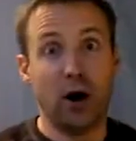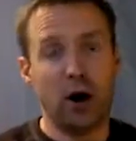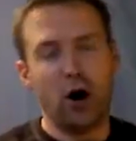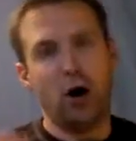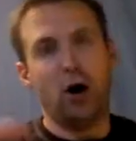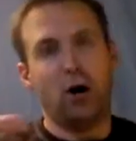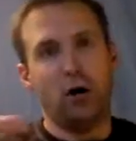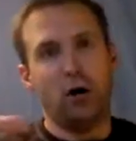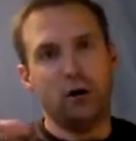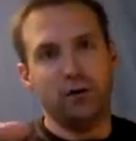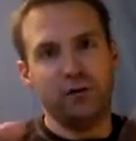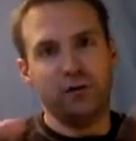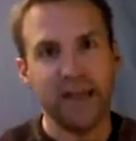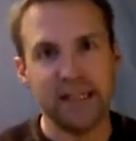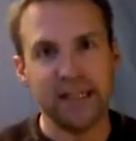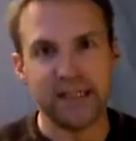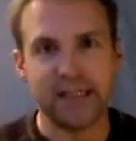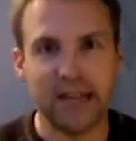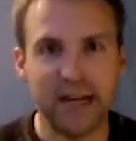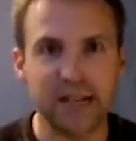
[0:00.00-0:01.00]
Oh,
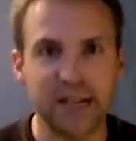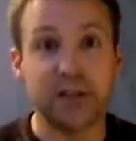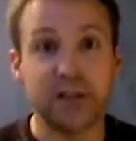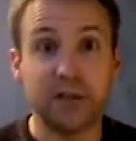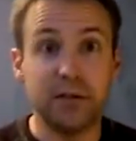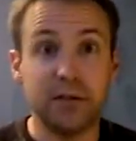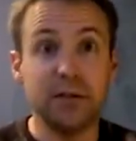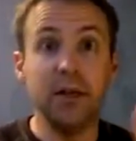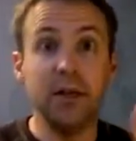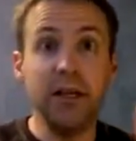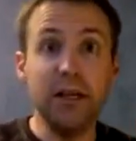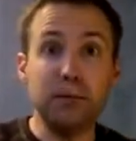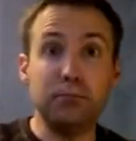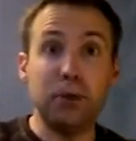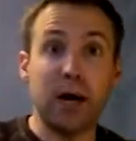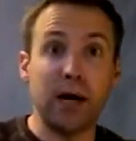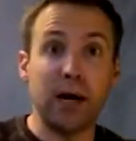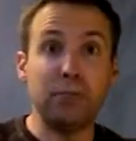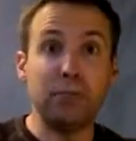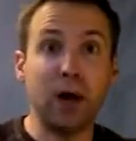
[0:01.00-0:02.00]
fantastic. Delete
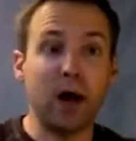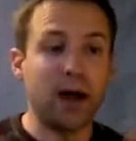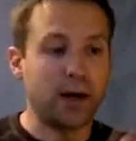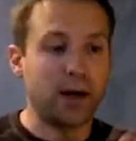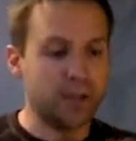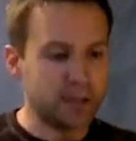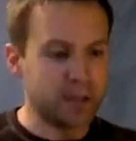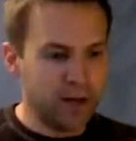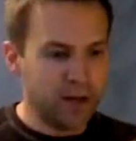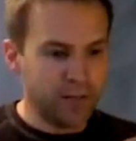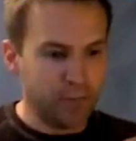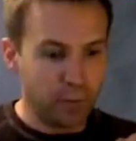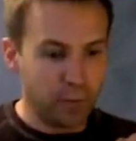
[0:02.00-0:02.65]
by blocks.